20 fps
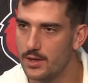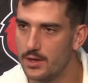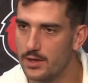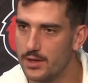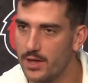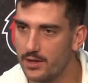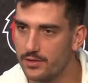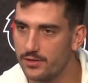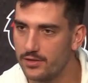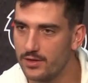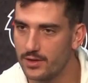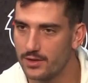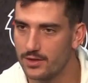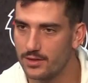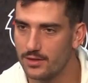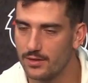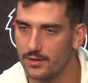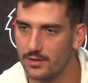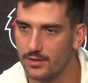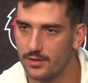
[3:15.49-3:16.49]
Yeah, I
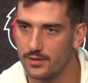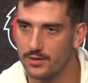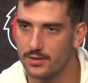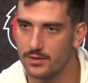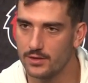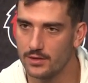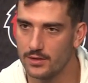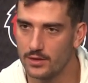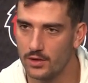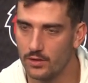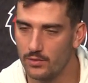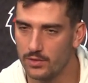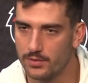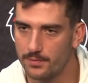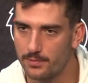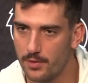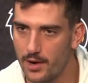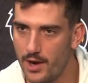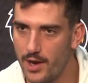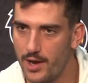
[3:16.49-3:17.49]
think, you know,
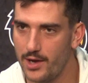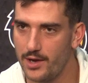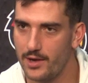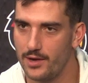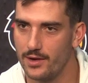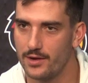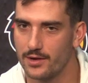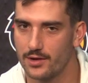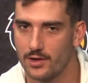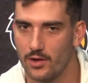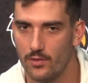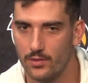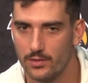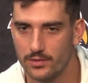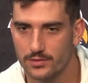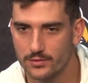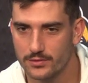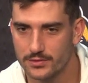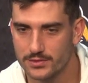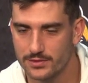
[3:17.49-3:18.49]
with Brian
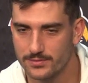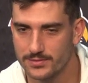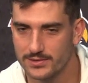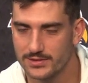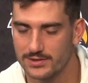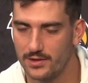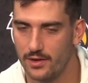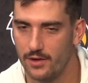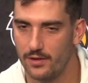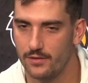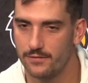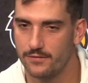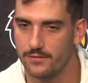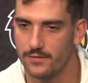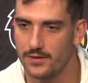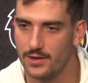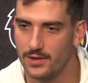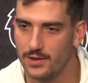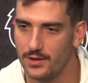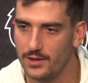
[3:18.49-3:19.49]
going through some stuff,
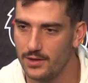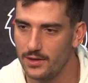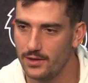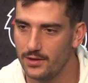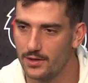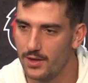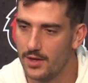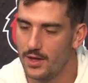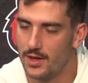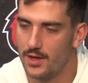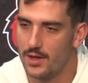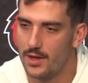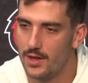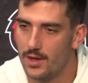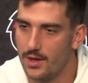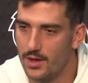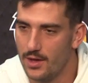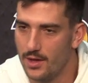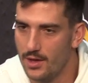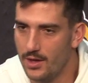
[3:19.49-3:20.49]
he
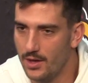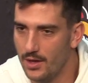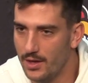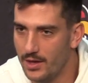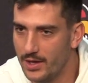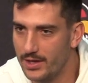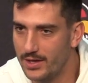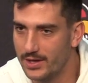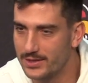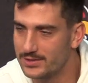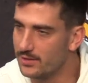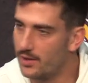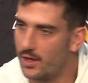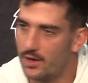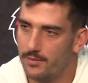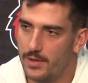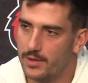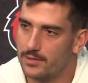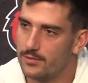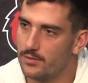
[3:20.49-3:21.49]
gets a
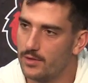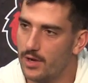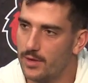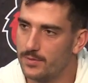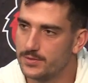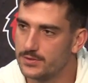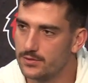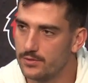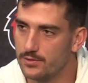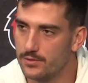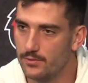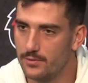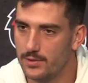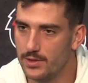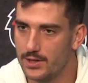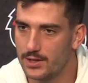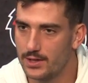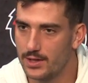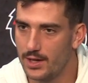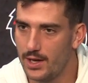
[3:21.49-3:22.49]
lot of mental reps during the
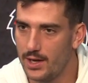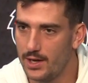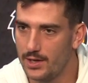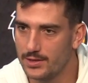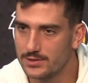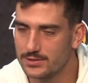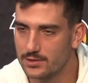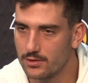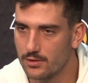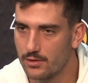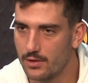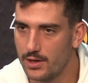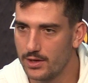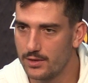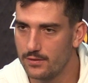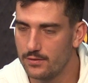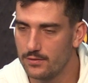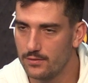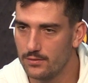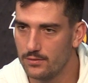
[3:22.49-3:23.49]
week, and it's a
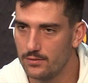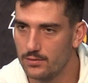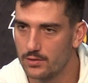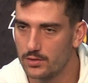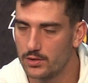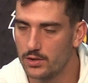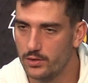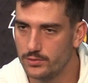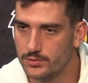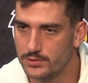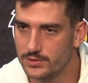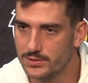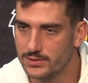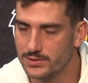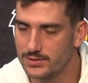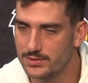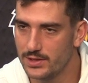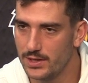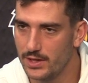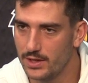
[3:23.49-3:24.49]
credit to the
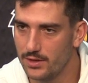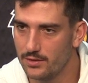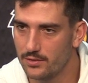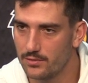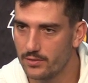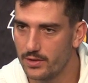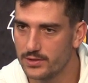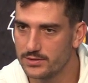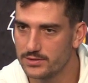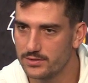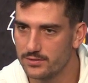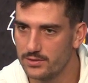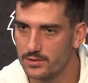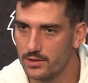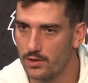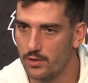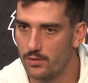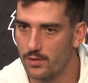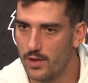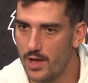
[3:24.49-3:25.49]
coaches and the rest of
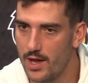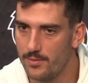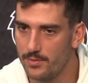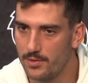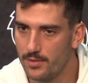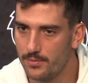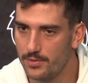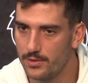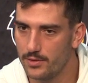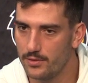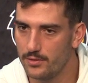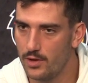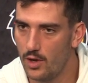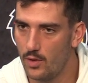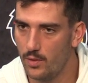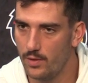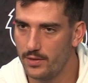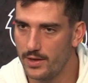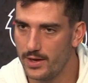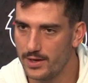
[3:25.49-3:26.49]
the O-linemen up there
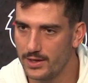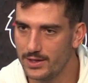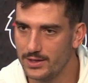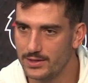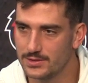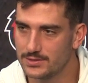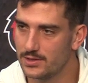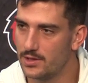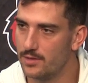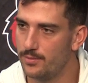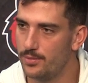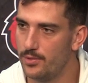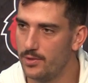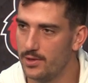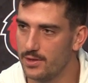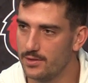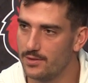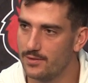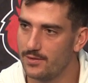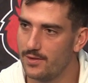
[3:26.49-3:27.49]
knowing that he's going to
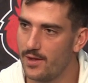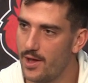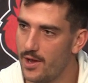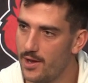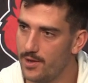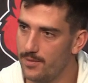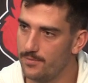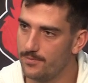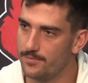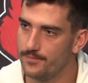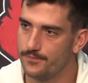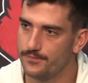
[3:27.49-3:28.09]
put in the time,